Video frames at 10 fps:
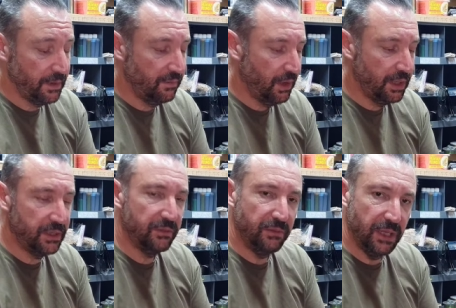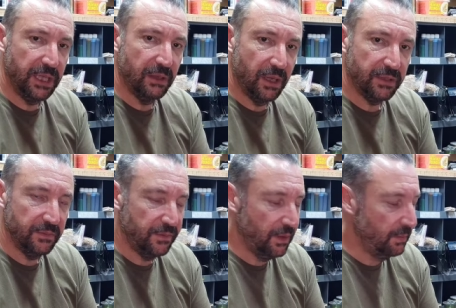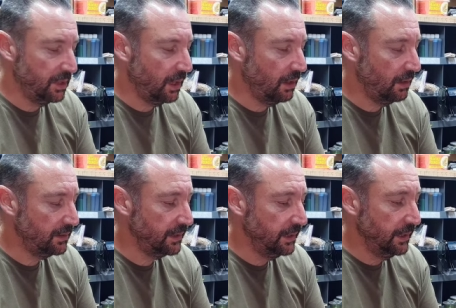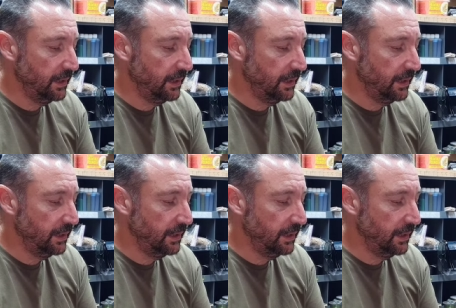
The varnish is really nice and firm and hard.